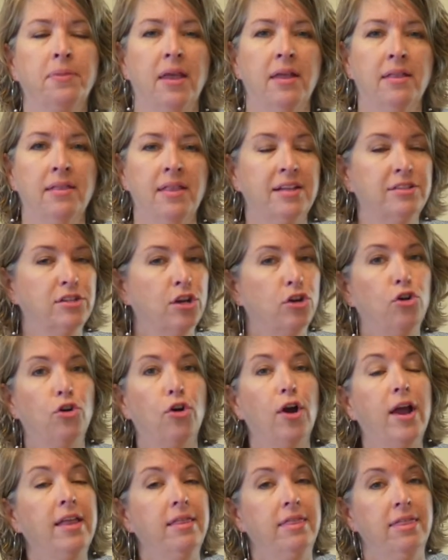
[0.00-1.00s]
And that's a
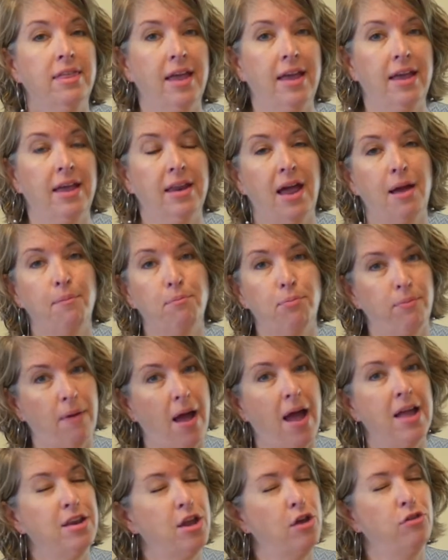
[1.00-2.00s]
great thing. And
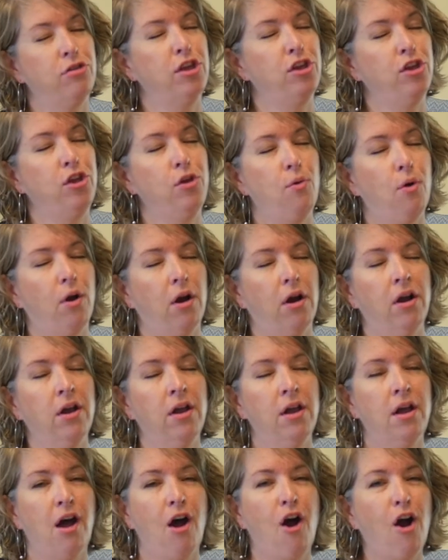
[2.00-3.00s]
I know that you are
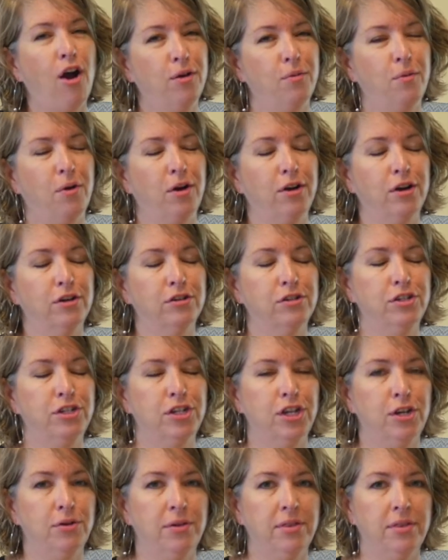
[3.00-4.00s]
hard workers
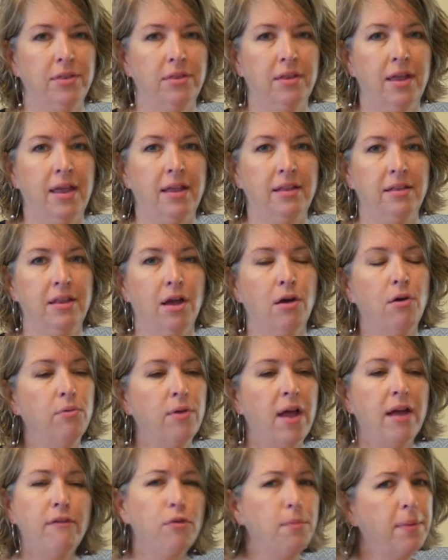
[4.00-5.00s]
too. And
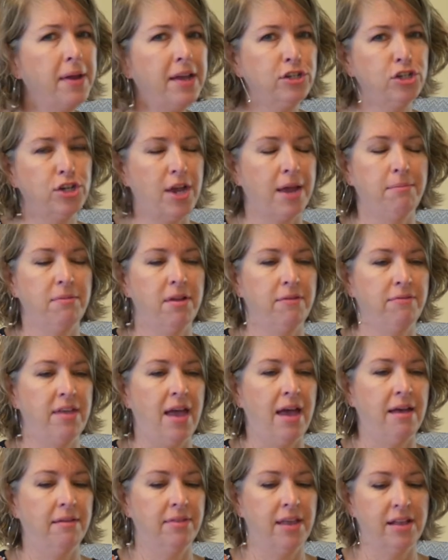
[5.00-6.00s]
don't ever be ashamed of
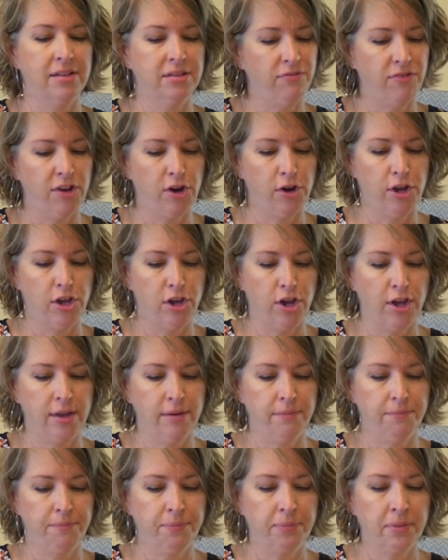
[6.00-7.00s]
that. That's very
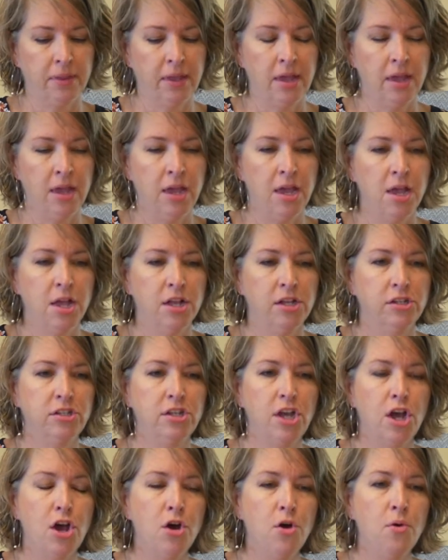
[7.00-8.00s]
good.
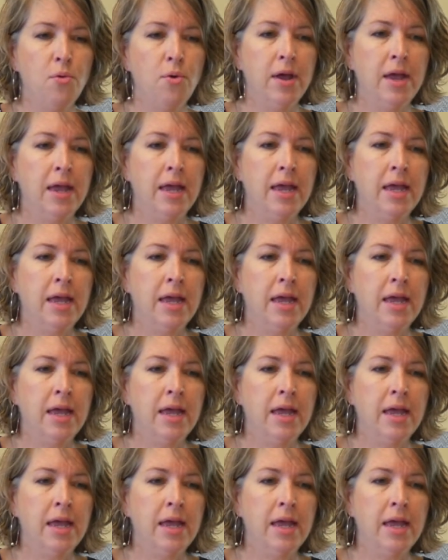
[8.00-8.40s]
So